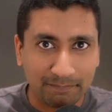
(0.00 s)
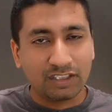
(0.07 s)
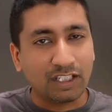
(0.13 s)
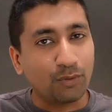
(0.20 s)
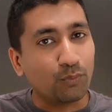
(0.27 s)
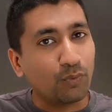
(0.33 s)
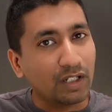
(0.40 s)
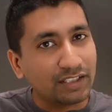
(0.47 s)
Now,
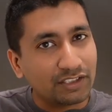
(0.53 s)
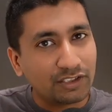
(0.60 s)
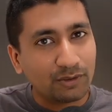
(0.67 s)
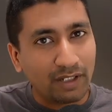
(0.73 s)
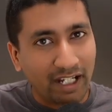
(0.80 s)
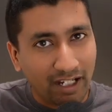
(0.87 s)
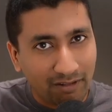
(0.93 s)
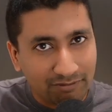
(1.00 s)
once you
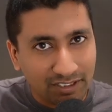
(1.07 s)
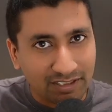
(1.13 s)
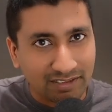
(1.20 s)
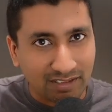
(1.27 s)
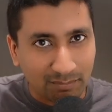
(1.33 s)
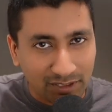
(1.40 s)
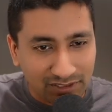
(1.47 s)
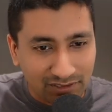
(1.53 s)
have
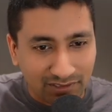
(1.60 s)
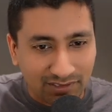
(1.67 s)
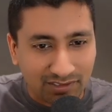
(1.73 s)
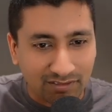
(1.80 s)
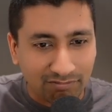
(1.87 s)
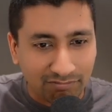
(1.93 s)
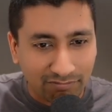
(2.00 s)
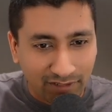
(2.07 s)
these images,
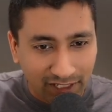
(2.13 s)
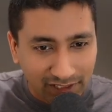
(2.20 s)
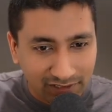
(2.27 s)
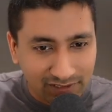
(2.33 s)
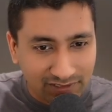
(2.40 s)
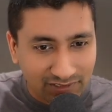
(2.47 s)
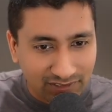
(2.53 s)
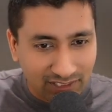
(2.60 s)
the
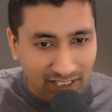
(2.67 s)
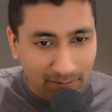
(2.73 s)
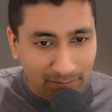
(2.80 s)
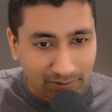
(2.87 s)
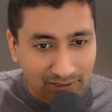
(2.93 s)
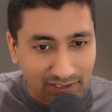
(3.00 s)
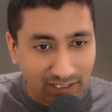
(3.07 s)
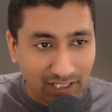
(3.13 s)
final
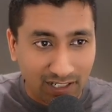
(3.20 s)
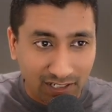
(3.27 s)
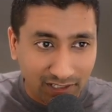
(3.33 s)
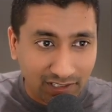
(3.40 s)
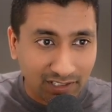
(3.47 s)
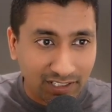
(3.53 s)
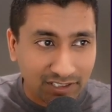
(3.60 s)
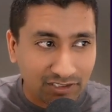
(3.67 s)
step that I
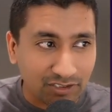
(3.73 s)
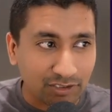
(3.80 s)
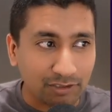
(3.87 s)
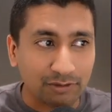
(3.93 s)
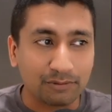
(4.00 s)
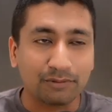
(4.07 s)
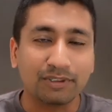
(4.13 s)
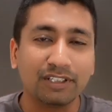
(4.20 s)
like to
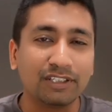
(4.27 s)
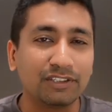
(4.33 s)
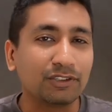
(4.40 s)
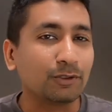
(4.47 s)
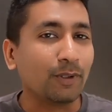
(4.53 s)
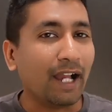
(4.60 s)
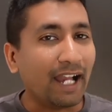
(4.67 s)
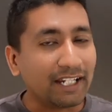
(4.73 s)
do is
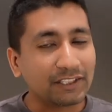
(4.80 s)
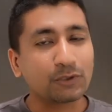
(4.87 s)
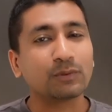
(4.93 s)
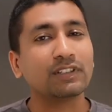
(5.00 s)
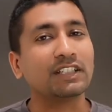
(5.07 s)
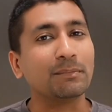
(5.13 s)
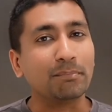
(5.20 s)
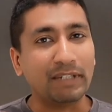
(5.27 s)
to
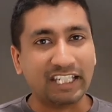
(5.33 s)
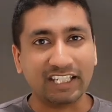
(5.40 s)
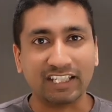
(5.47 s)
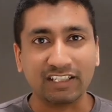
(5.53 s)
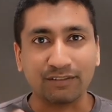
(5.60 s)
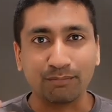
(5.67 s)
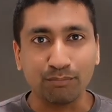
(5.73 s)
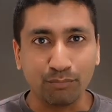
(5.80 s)
actually make
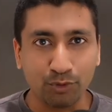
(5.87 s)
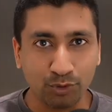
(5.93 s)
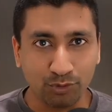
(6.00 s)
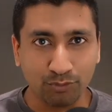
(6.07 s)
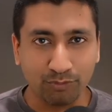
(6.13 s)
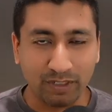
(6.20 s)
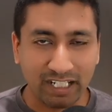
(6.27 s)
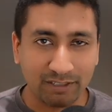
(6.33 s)
it
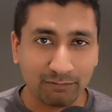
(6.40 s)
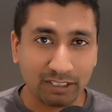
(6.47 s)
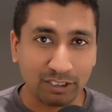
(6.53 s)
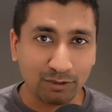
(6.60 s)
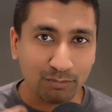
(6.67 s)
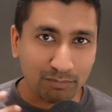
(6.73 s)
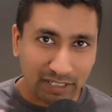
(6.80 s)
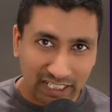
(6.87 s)
move. And when
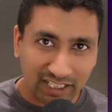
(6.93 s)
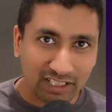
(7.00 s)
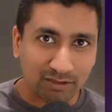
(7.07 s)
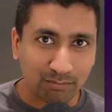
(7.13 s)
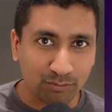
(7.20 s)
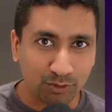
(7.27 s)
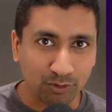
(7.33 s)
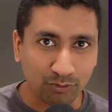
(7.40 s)
you make
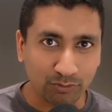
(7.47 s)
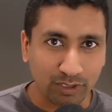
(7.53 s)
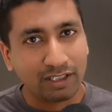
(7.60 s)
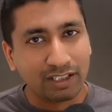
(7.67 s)
it move,